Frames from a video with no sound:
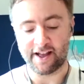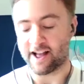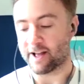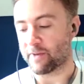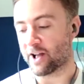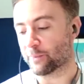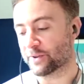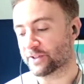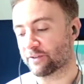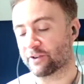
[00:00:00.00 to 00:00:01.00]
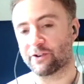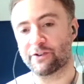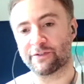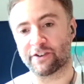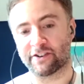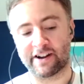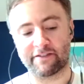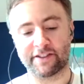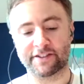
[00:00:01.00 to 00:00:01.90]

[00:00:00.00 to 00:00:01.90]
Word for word: um, helping to recruit for and everything.